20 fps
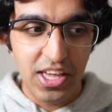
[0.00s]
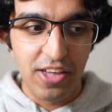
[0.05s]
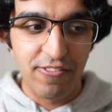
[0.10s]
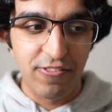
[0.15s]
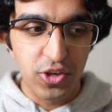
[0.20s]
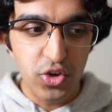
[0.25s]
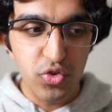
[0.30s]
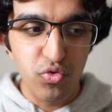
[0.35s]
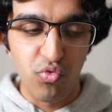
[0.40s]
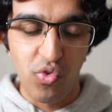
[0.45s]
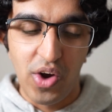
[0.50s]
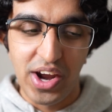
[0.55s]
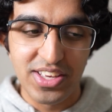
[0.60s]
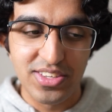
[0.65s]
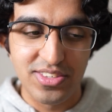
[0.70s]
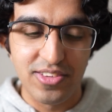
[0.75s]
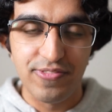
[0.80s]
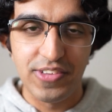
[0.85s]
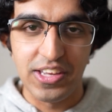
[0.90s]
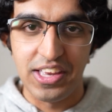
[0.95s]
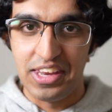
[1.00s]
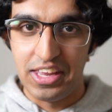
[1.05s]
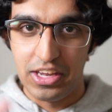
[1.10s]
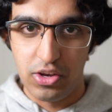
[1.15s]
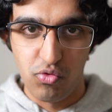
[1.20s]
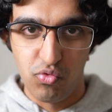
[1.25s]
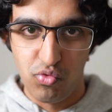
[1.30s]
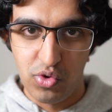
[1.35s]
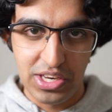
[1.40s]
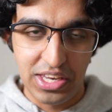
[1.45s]
If you write something
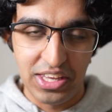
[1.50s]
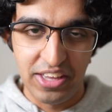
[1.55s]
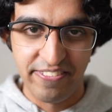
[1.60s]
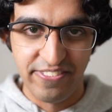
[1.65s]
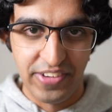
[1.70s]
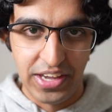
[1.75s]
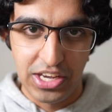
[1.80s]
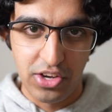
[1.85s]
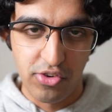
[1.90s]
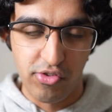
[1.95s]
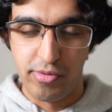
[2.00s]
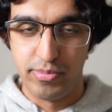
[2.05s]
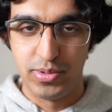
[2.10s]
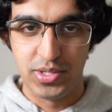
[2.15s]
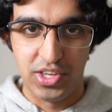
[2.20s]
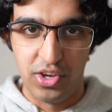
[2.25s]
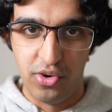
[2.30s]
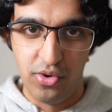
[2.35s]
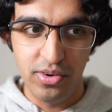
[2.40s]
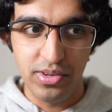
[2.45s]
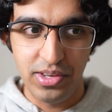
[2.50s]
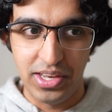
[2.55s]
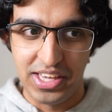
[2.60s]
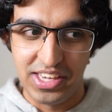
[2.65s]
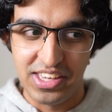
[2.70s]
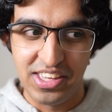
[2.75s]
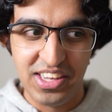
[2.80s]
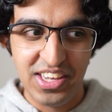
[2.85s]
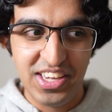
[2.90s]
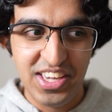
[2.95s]
like really vague or obscure,
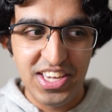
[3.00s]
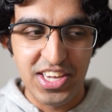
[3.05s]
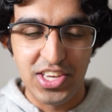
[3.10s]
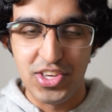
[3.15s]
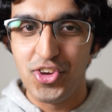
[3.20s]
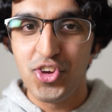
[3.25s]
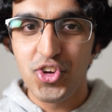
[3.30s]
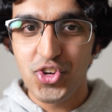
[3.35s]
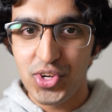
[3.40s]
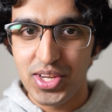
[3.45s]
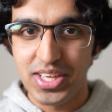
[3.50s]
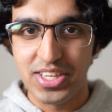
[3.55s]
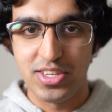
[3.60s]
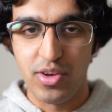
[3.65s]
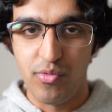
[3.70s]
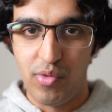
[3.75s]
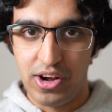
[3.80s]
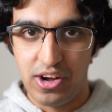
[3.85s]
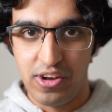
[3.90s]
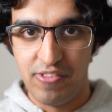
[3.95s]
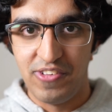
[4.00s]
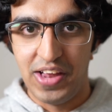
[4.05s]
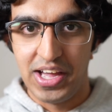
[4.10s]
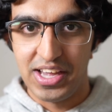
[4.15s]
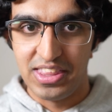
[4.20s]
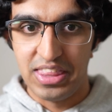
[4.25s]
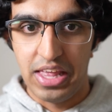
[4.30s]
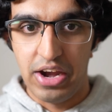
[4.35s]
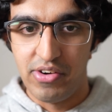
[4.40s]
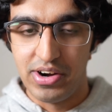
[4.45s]
like usually it's a red
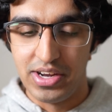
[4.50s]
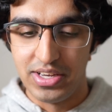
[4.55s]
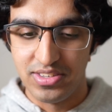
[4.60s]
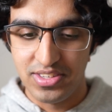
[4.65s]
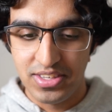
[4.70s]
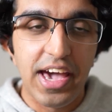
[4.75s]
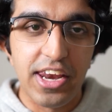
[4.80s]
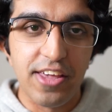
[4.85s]
flag in their eyes.